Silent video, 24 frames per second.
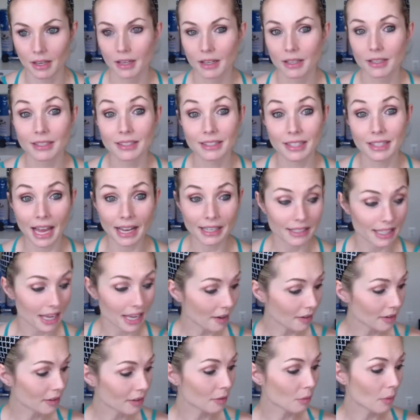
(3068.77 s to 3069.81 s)
Sat
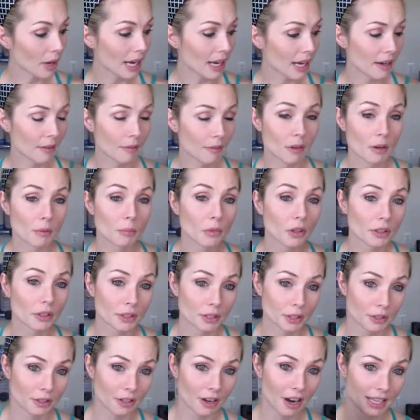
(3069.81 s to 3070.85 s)
down in the waiting room, looked
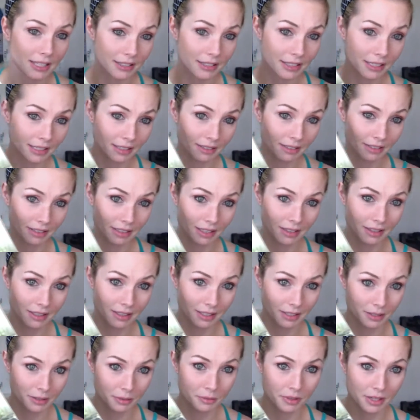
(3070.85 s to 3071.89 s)
across it, and
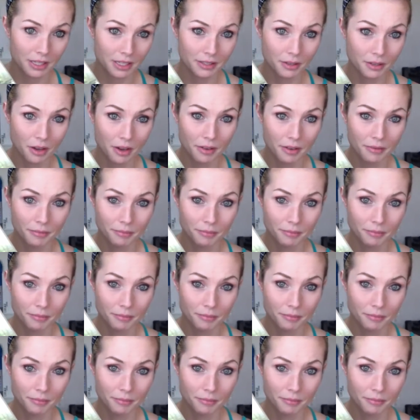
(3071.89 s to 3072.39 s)
this is what I saw.